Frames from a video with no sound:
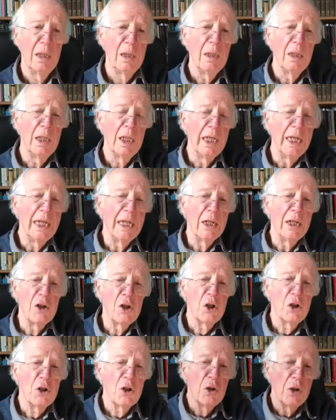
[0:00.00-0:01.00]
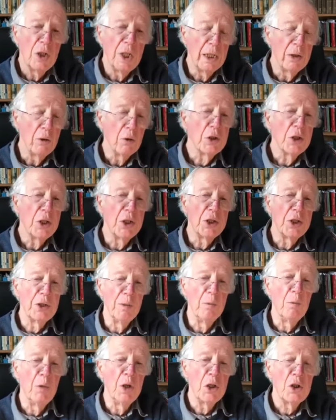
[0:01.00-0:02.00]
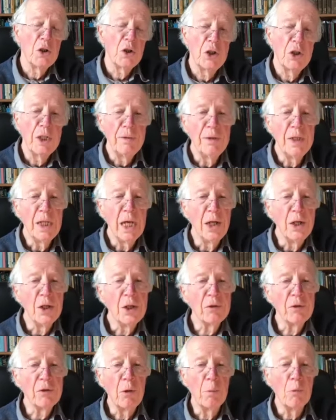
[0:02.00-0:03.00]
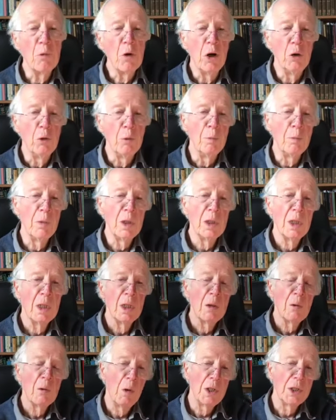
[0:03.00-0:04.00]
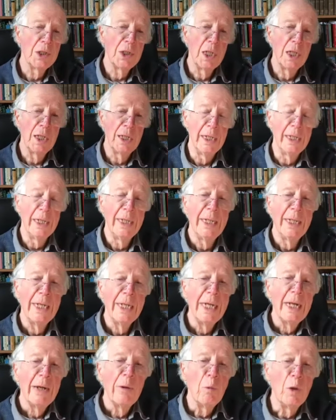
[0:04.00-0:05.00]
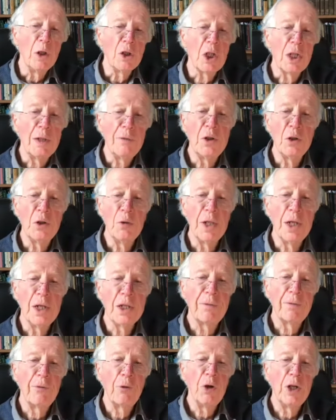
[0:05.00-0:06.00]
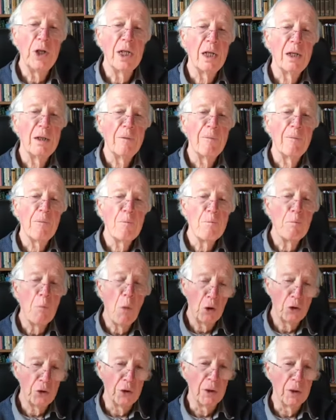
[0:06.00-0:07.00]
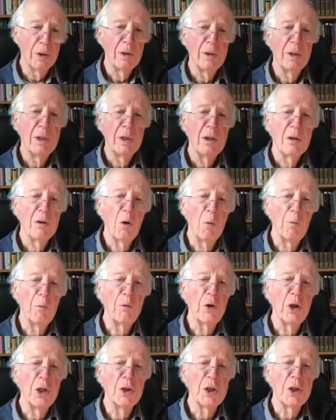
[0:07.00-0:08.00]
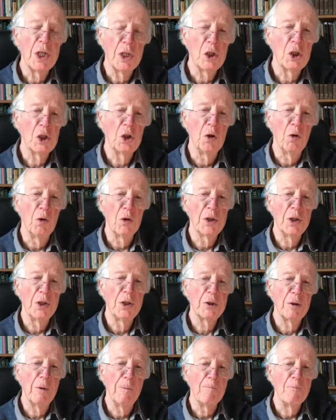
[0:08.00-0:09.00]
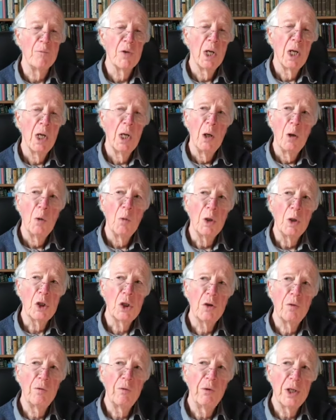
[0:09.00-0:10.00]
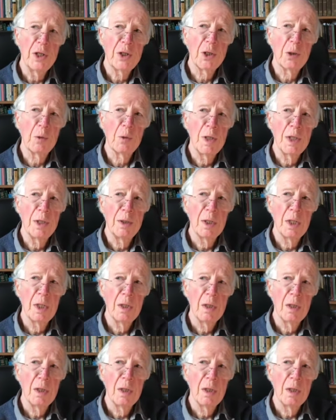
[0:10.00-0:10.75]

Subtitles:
the English legal system, which deviates from Rome quite early, which gives you this fully modern confrontational system, which fits with